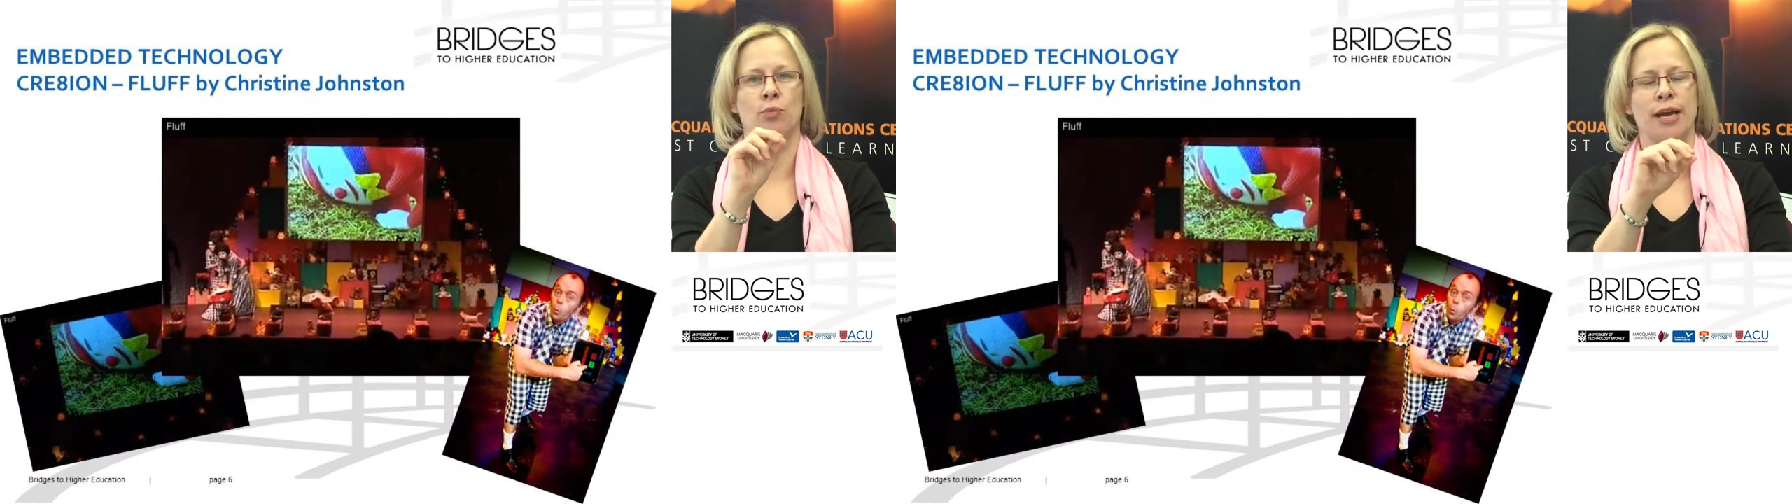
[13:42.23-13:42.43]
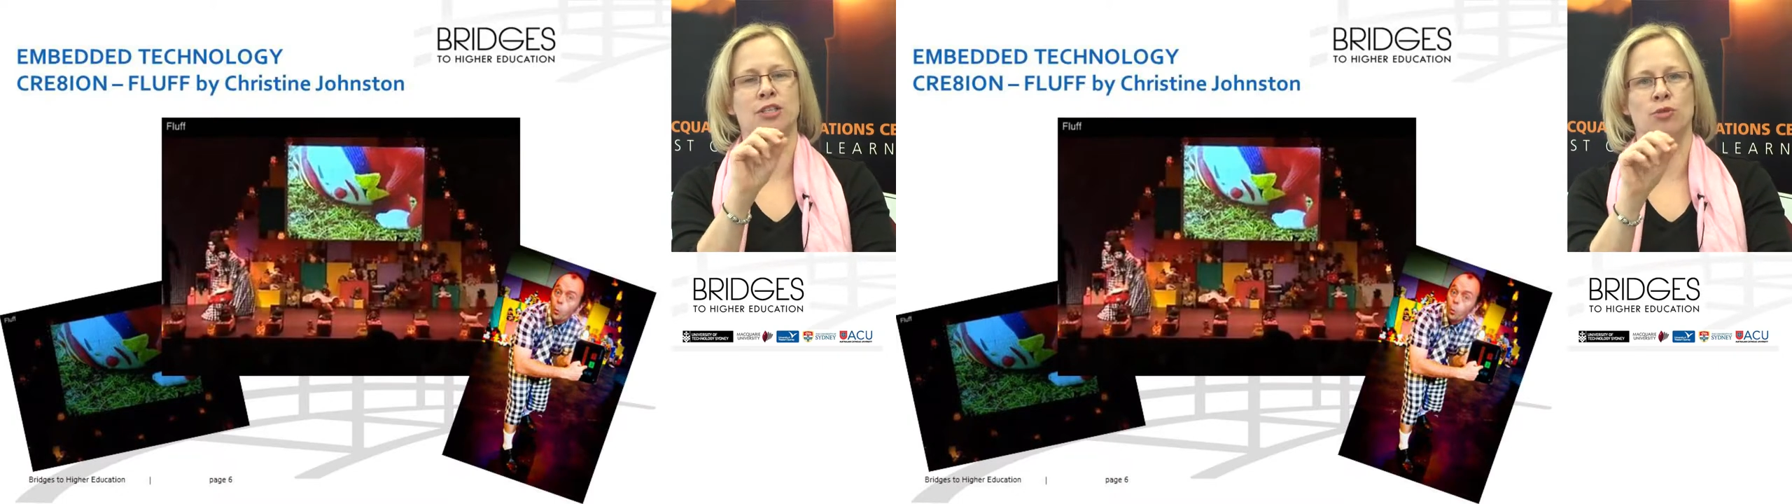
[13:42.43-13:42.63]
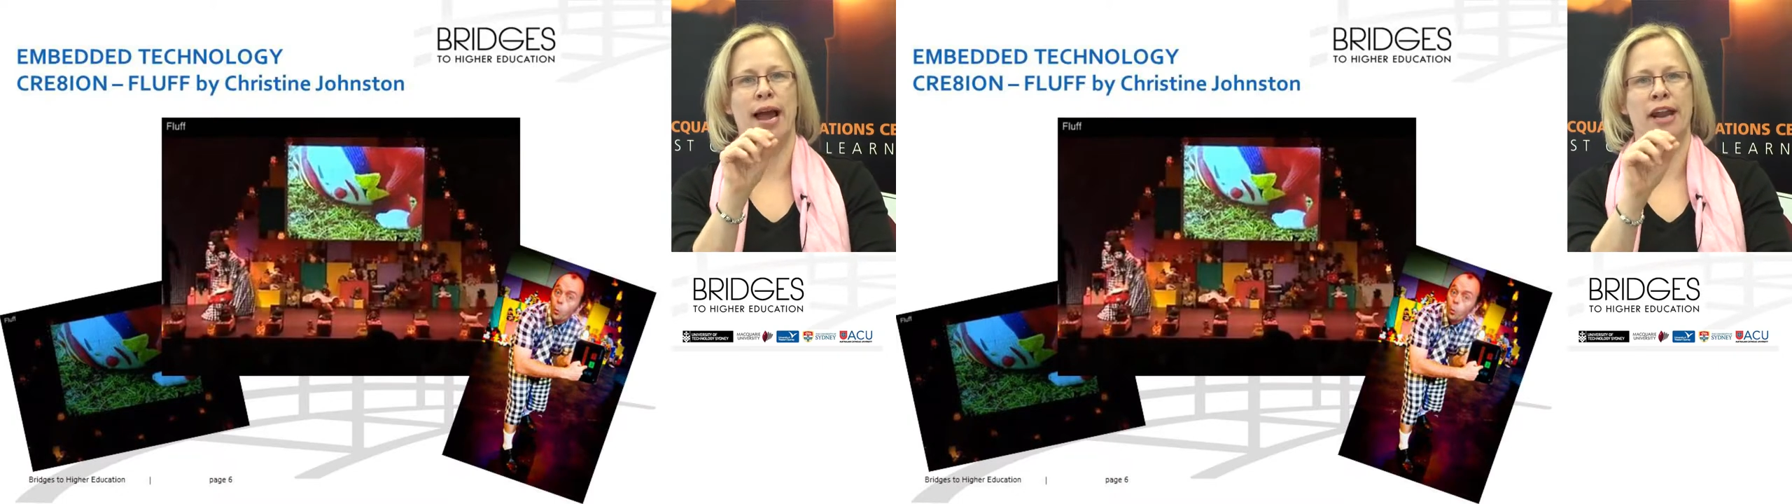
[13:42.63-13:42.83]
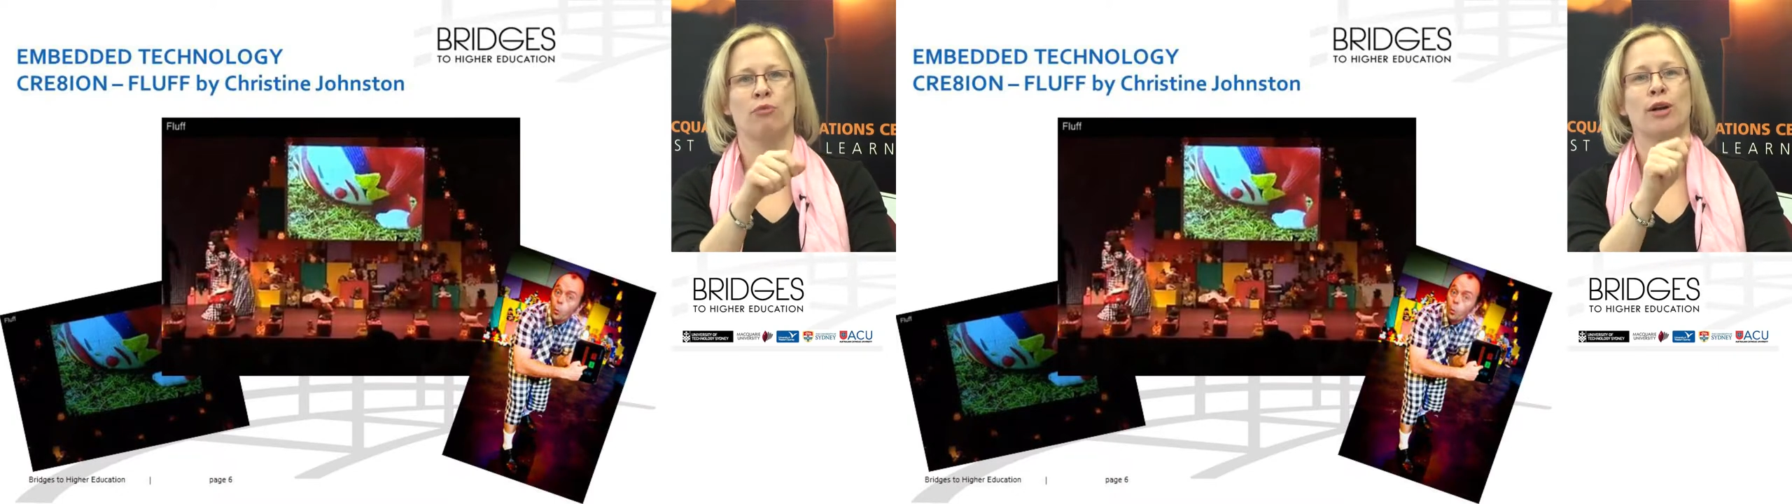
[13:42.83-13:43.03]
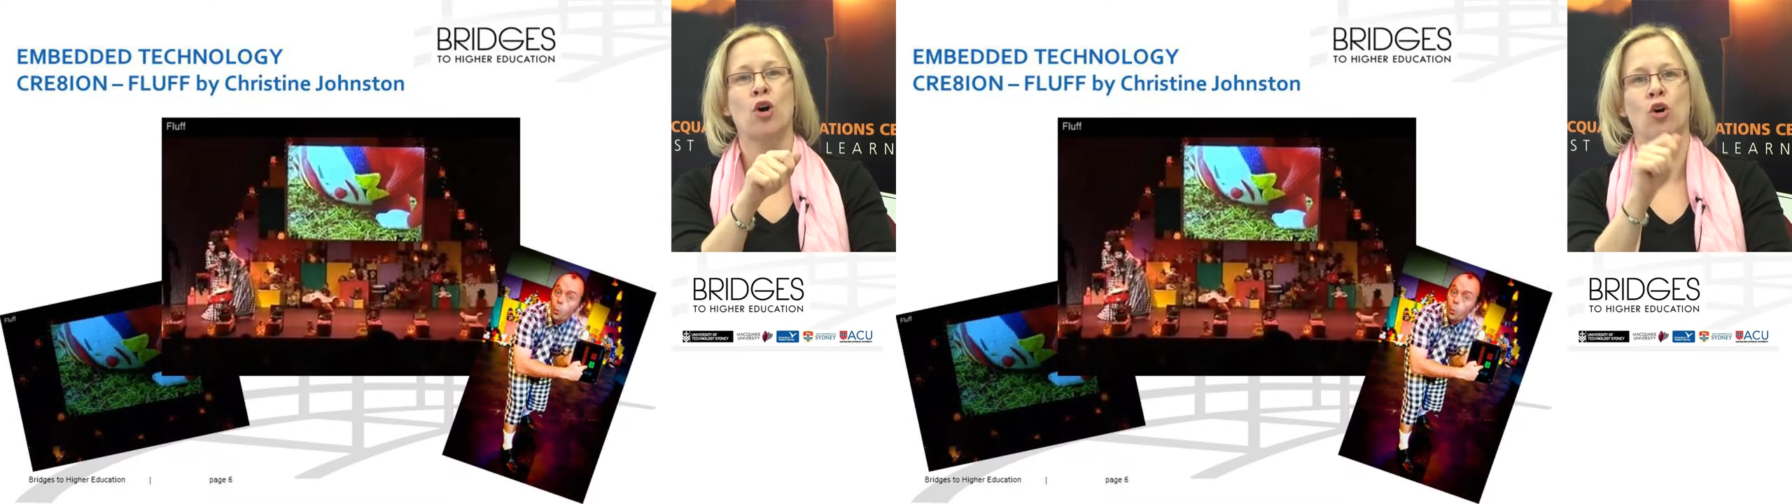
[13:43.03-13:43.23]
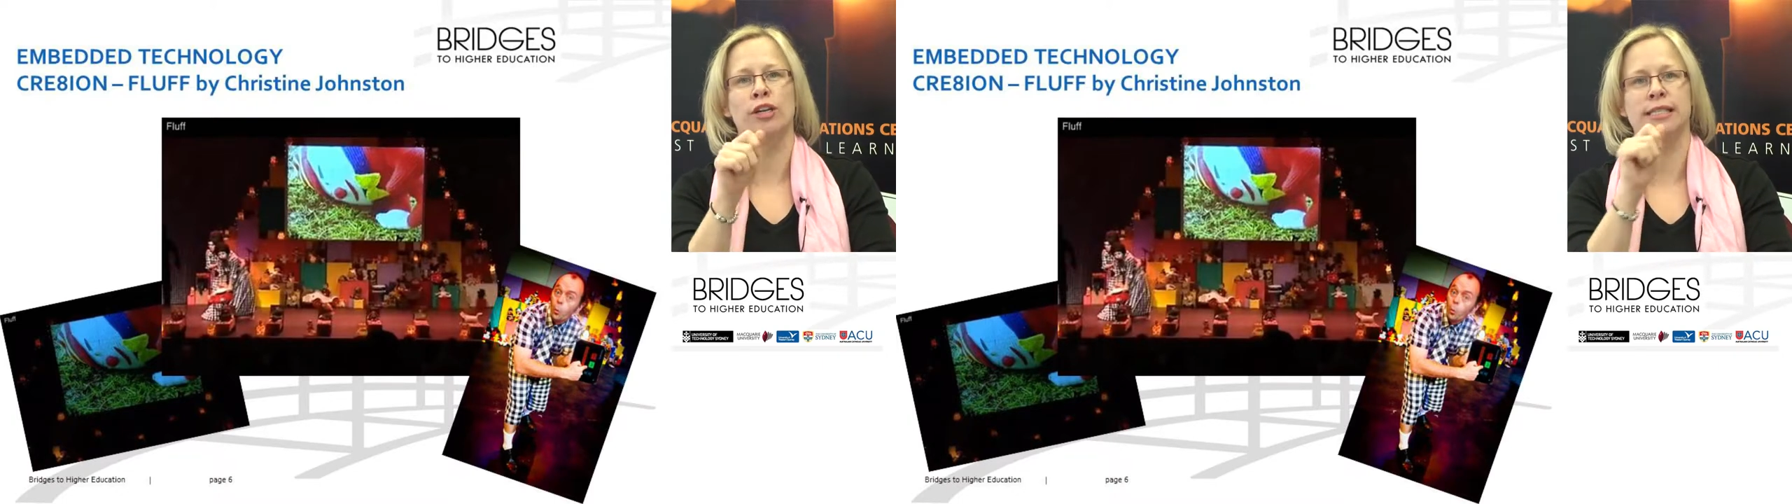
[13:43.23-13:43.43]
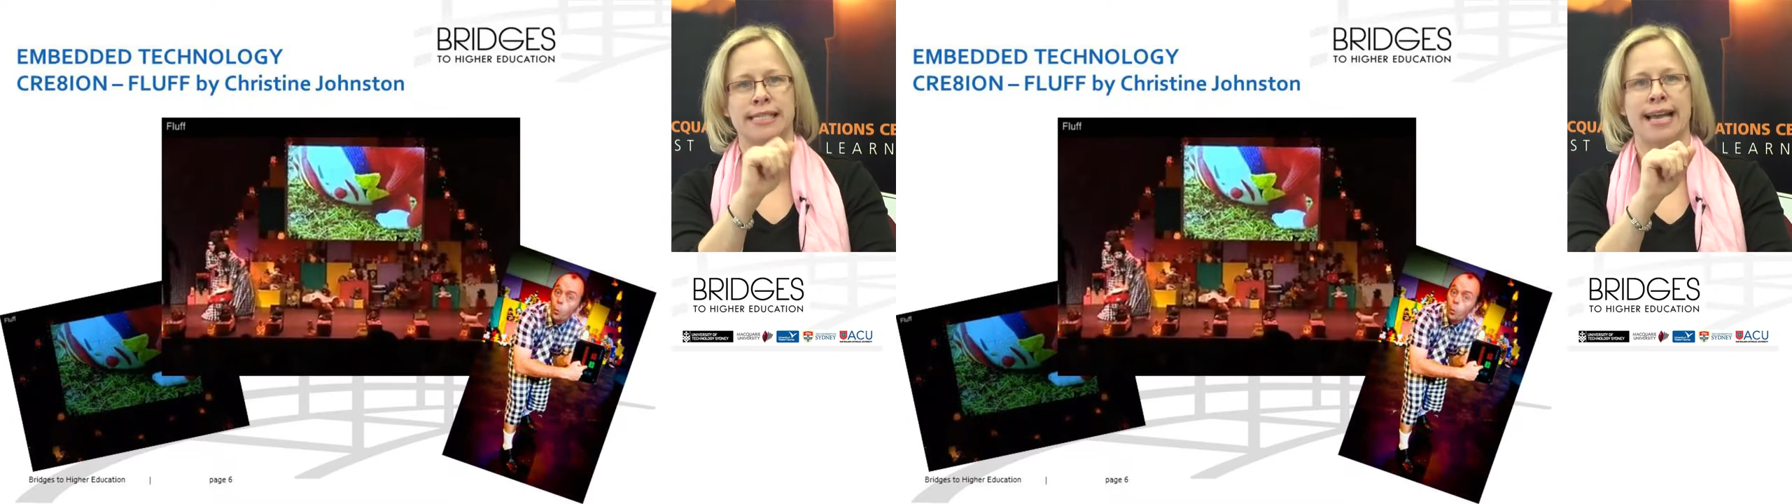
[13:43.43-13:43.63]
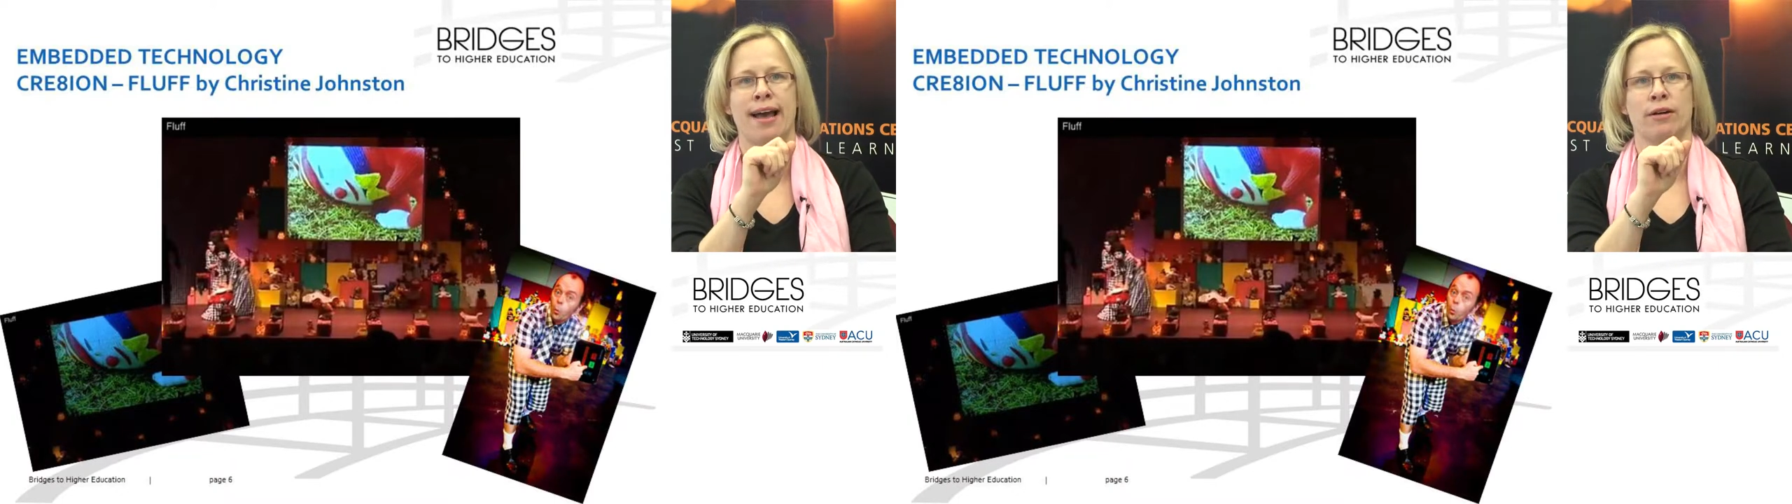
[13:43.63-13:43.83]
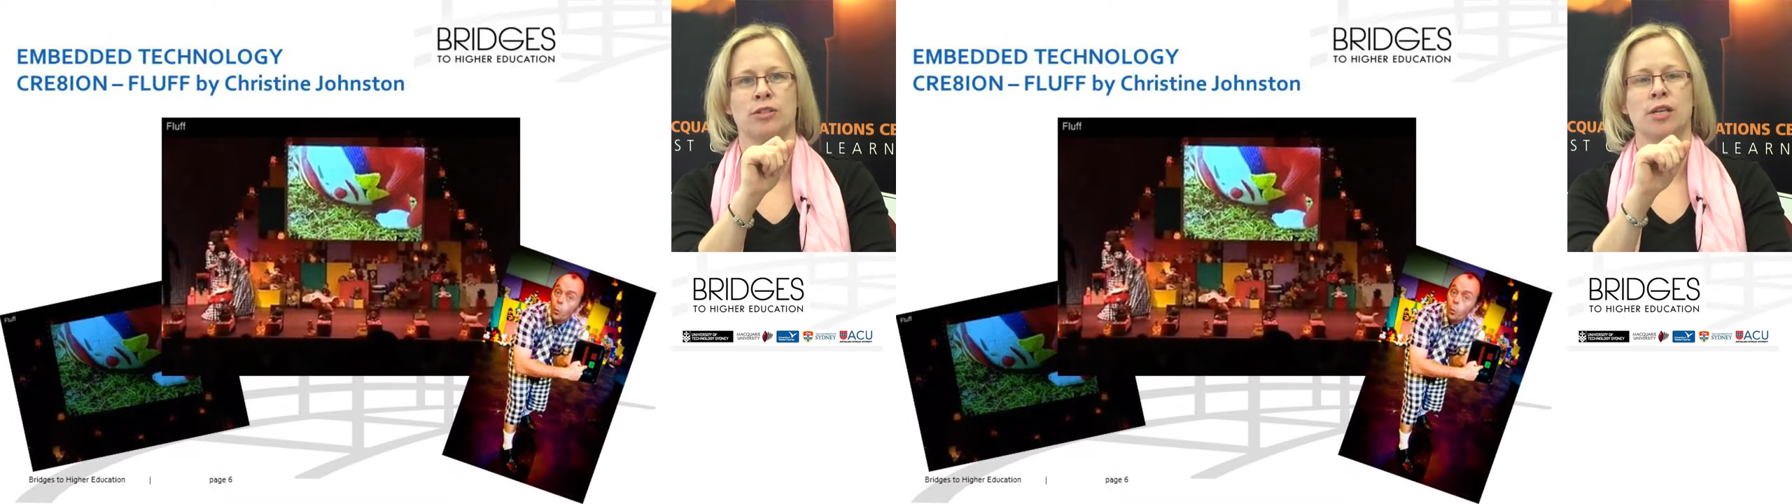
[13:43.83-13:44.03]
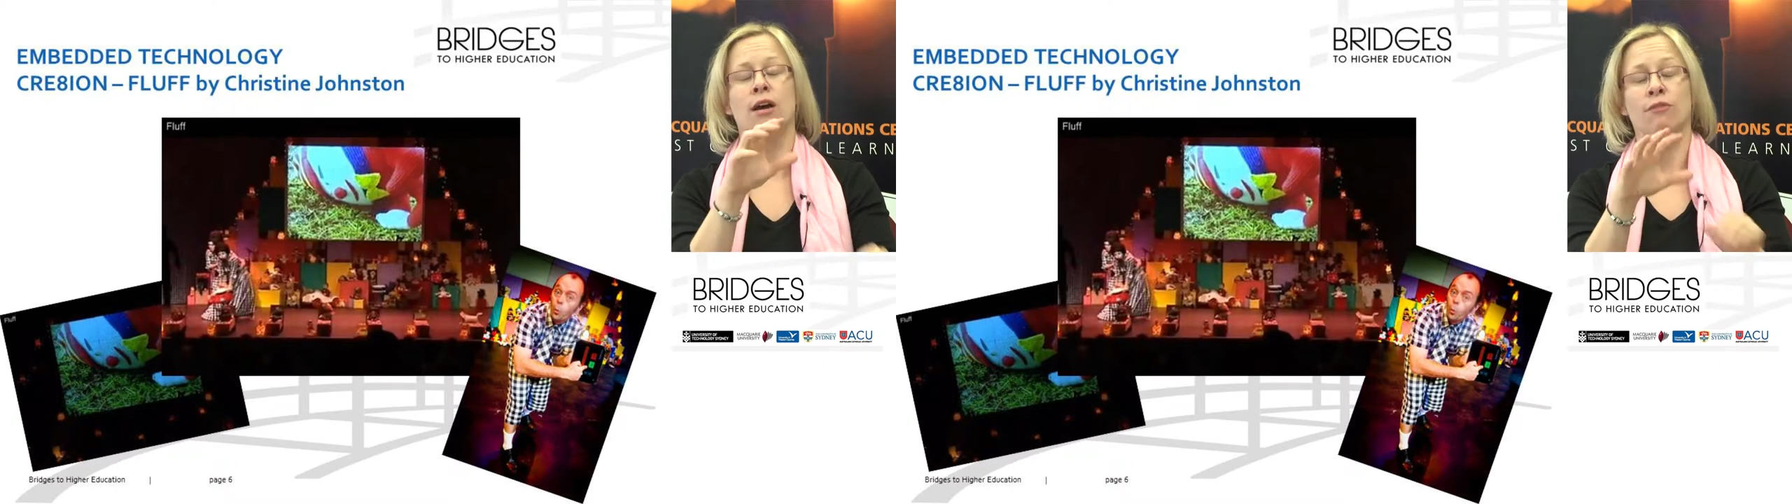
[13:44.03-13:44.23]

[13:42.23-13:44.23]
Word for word: went around and recorded sounds